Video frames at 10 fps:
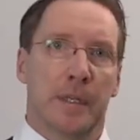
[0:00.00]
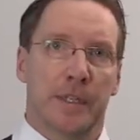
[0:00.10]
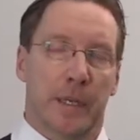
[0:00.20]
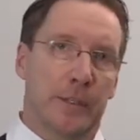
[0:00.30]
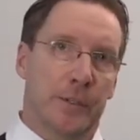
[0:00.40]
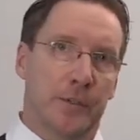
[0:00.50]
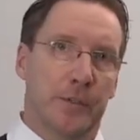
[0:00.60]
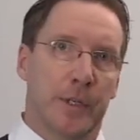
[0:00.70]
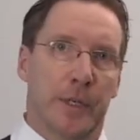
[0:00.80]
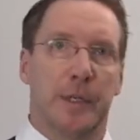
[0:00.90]
tell you
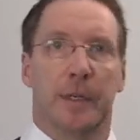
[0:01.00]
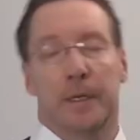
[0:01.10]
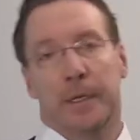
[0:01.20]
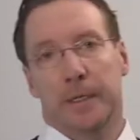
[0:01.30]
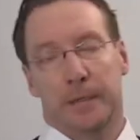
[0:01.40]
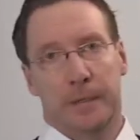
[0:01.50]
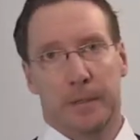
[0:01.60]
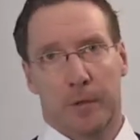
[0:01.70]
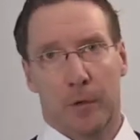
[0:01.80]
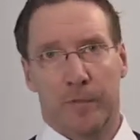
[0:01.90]
today, and
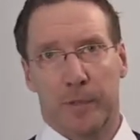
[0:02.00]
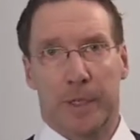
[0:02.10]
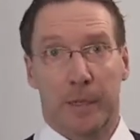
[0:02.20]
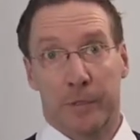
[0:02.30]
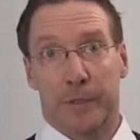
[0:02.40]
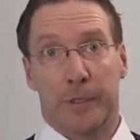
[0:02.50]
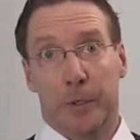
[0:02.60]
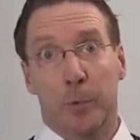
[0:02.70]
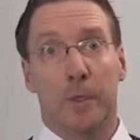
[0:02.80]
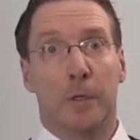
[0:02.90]
hopefully everything
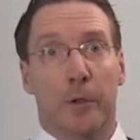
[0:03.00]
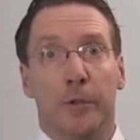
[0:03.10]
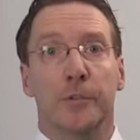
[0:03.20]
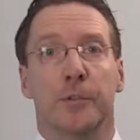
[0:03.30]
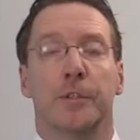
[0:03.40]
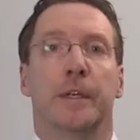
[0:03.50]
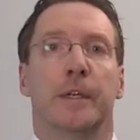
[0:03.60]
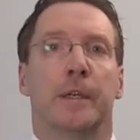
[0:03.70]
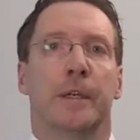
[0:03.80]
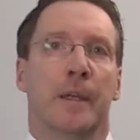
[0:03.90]
you will learn today,